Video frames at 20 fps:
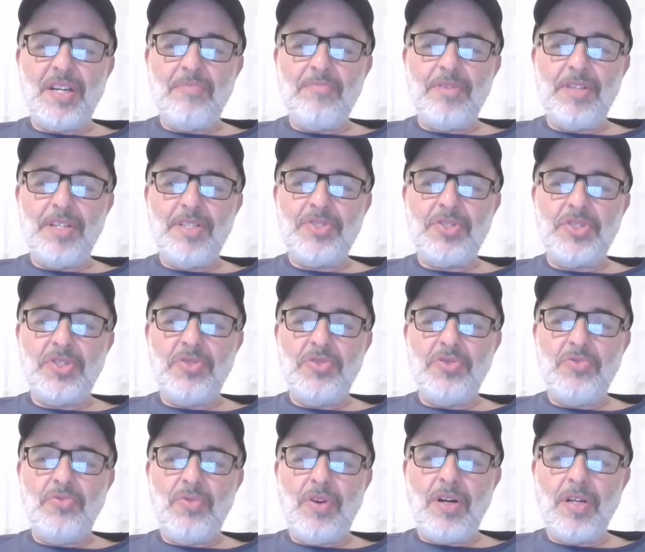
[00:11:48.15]
God bless
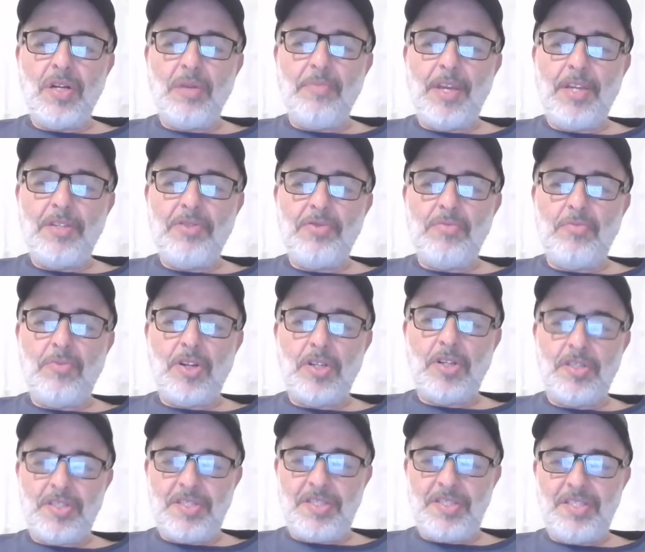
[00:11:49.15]
you. Welcome, Andrew
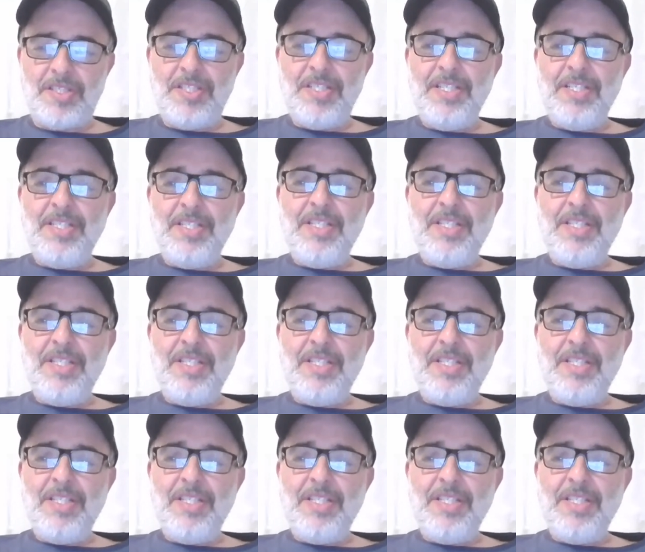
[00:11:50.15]
Martin.